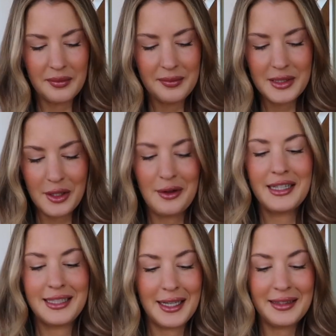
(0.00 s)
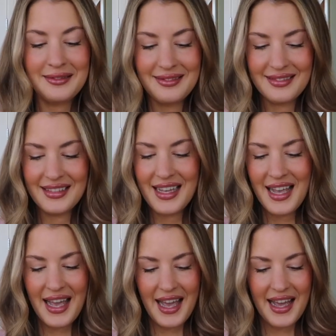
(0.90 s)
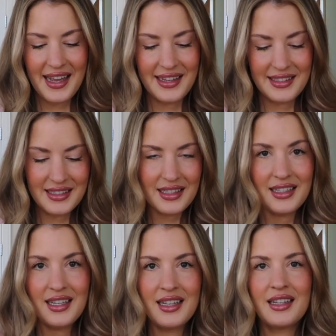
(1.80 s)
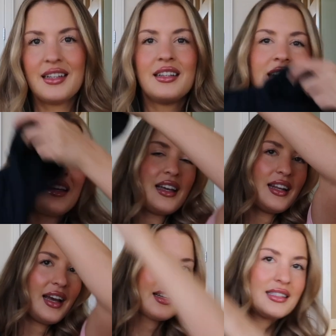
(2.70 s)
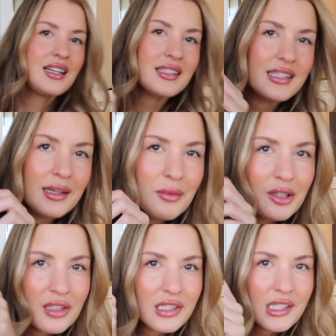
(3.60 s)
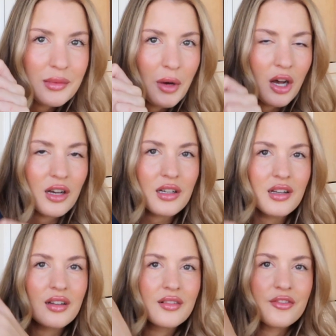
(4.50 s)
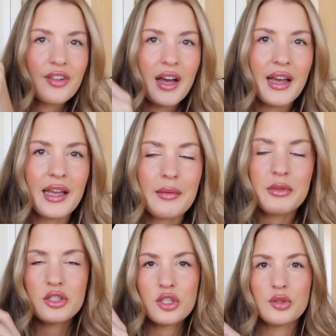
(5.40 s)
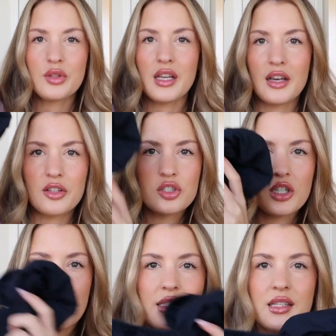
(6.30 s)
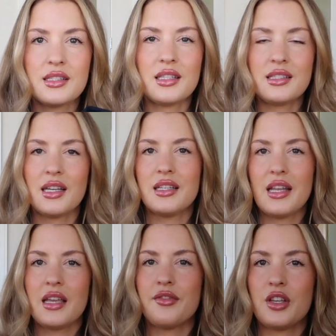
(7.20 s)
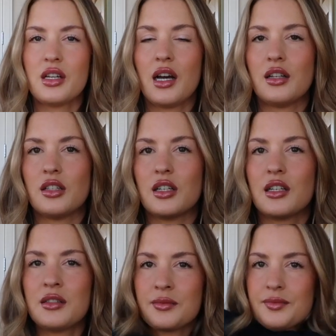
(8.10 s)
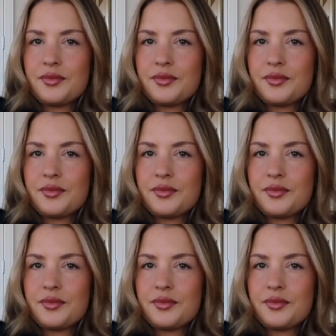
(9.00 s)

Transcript: So I did, and it has that similar smock vibe to the other dress. This is a navy color.